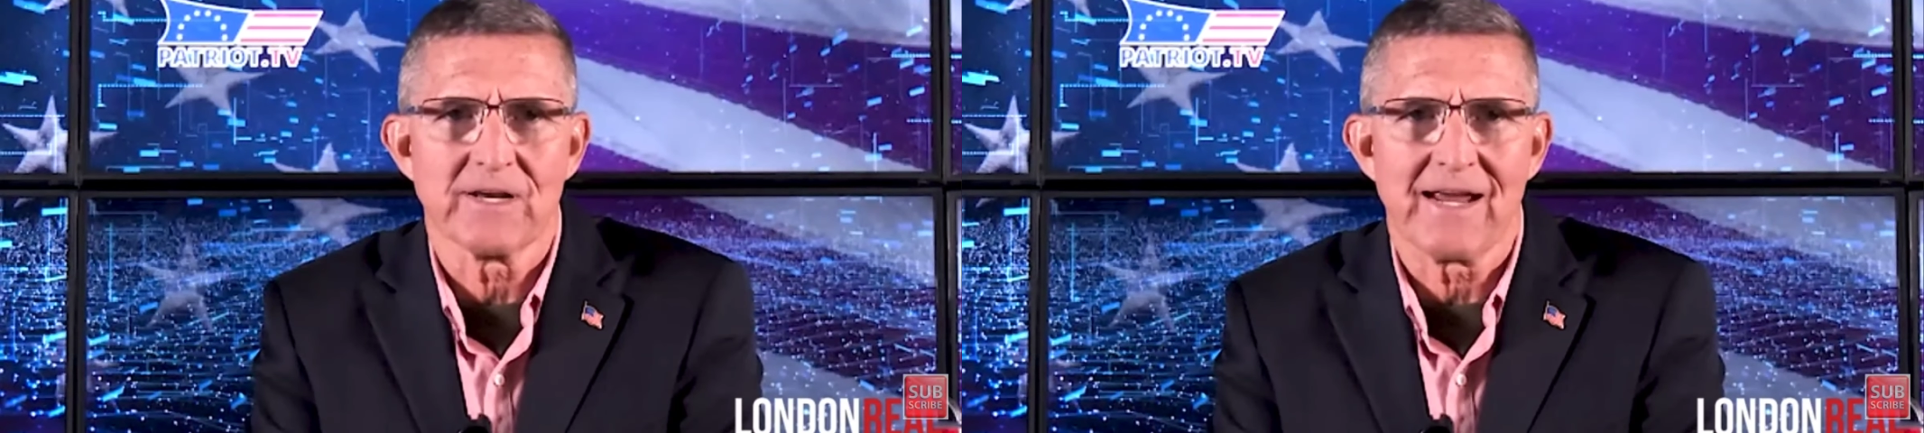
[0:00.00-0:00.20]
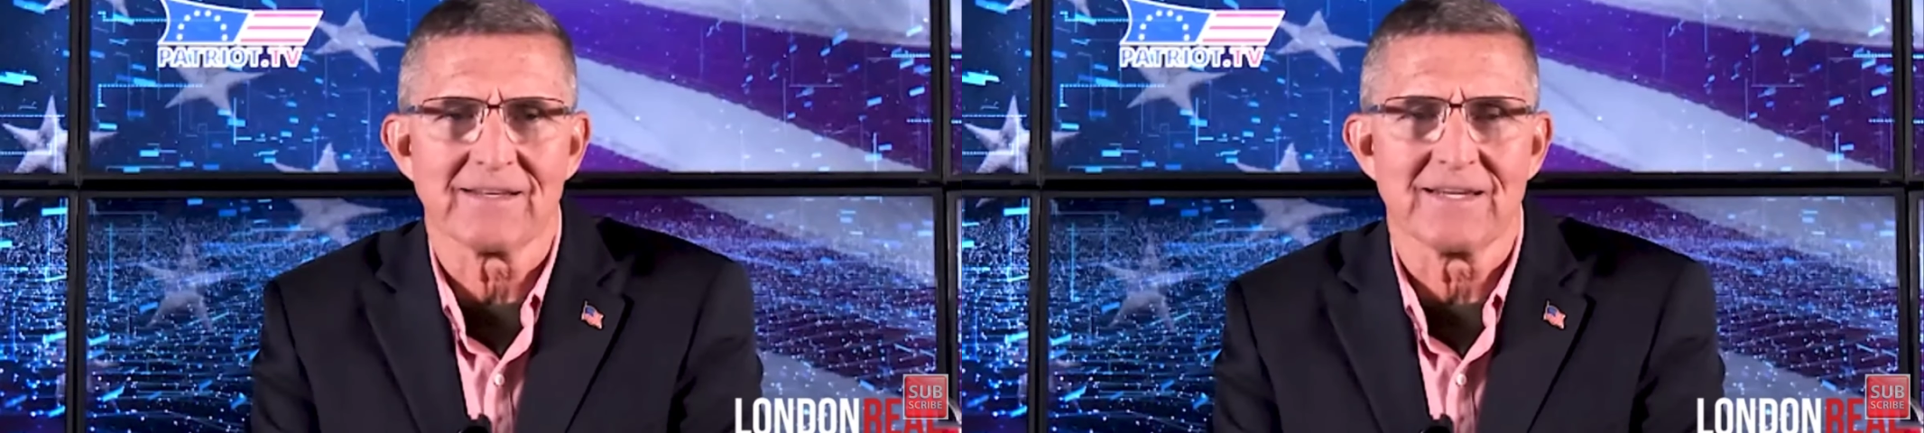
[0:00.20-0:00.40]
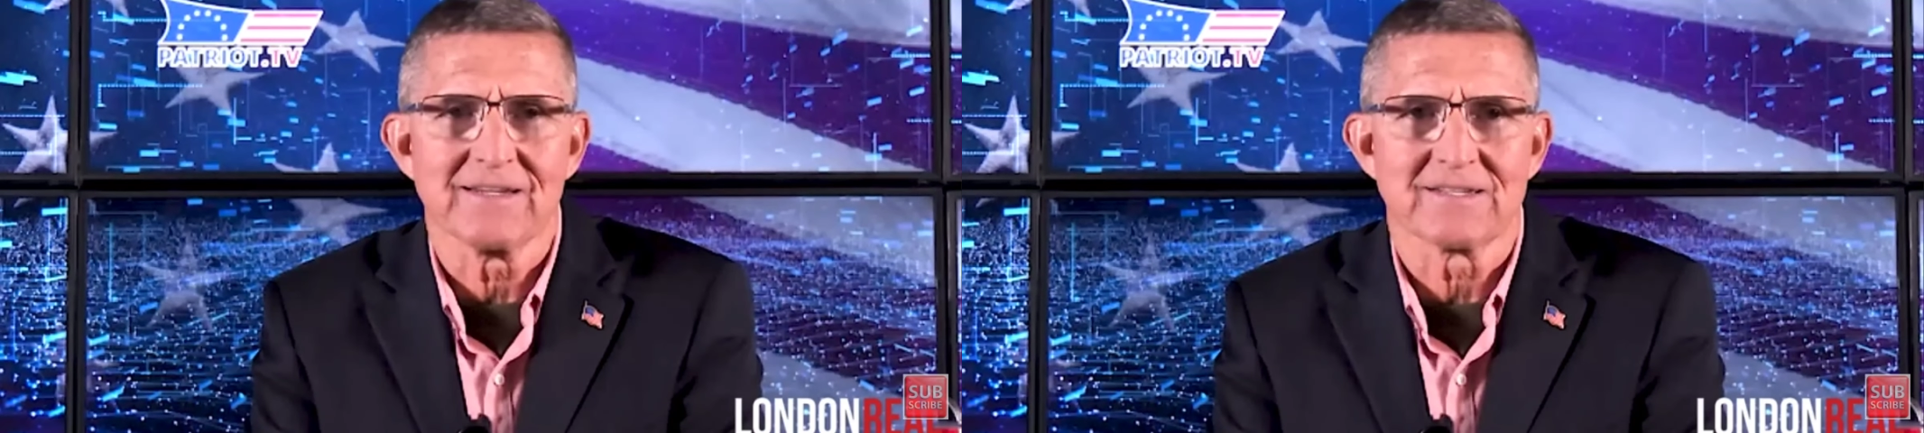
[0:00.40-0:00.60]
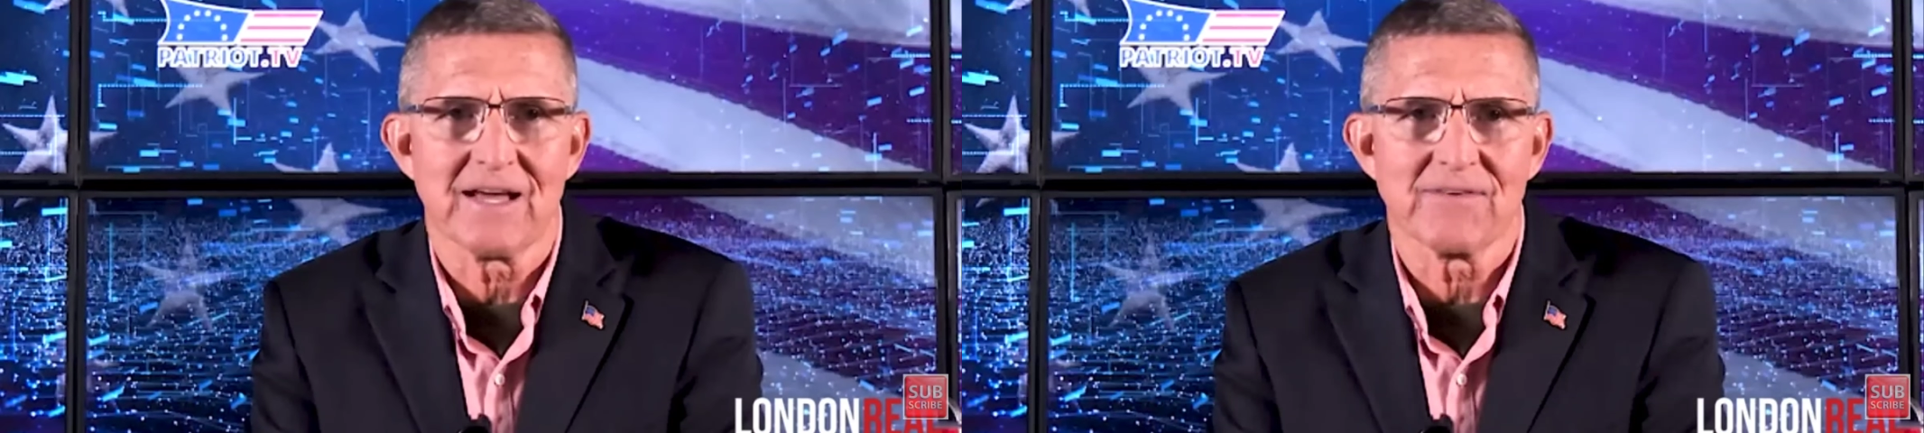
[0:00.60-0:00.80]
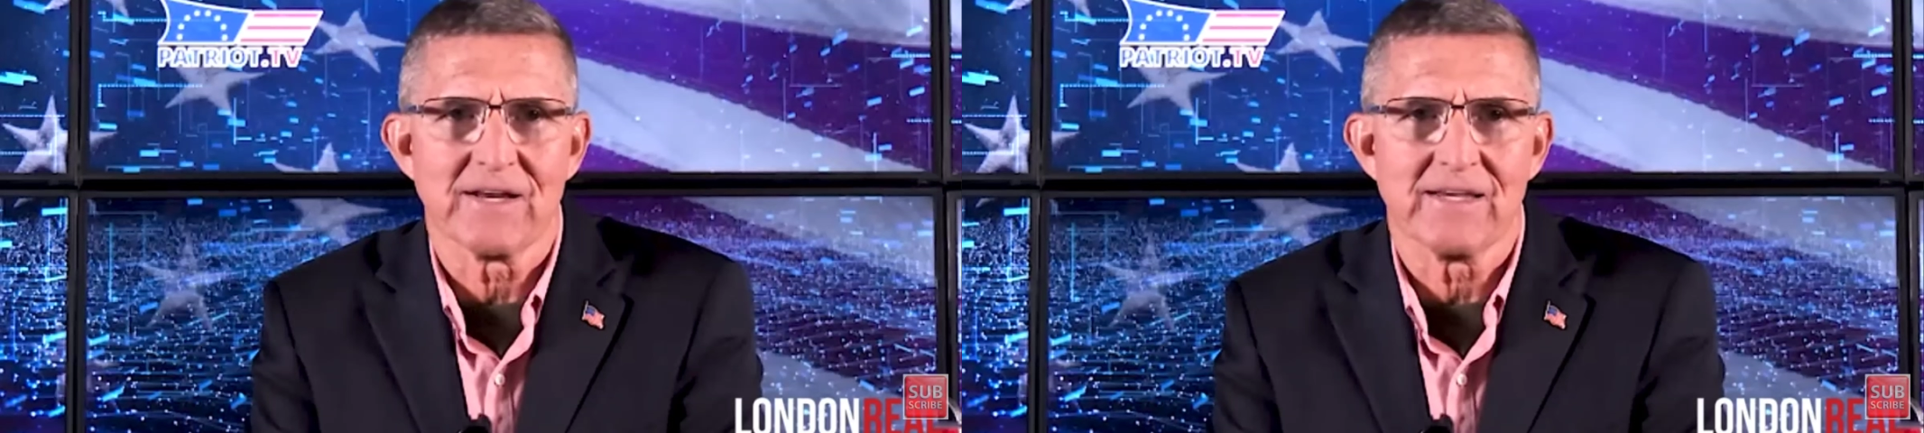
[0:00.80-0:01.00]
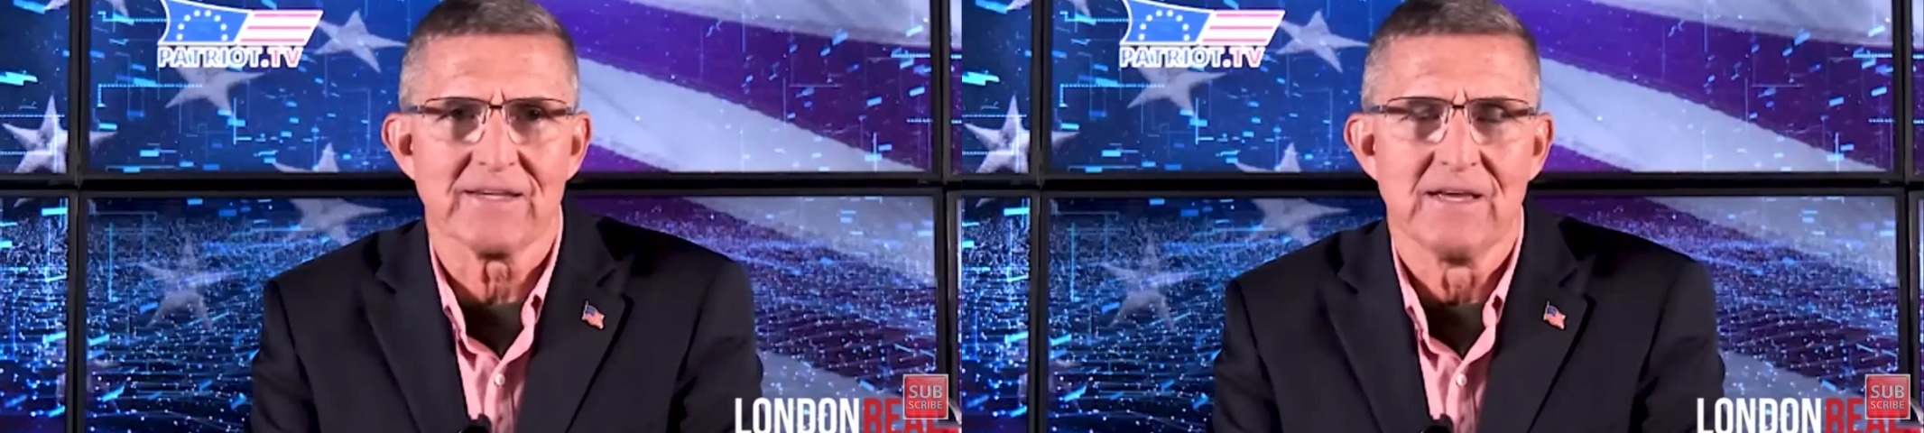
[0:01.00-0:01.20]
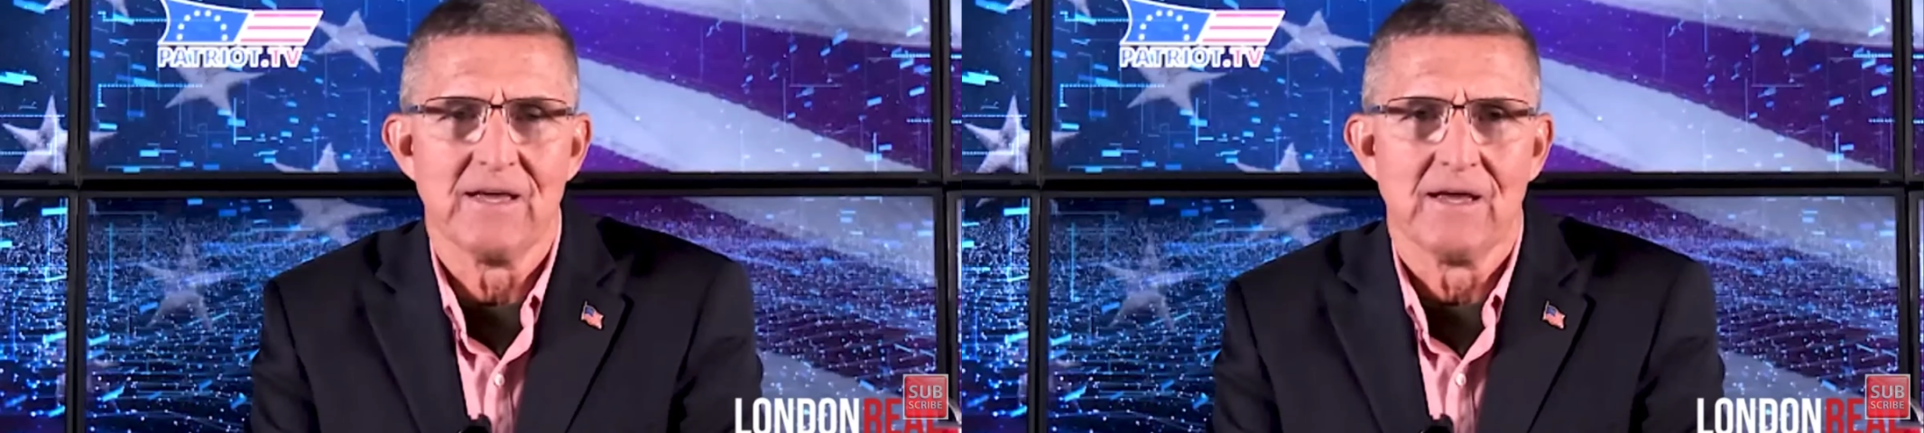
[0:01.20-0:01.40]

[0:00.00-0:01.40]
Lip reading: 1970s,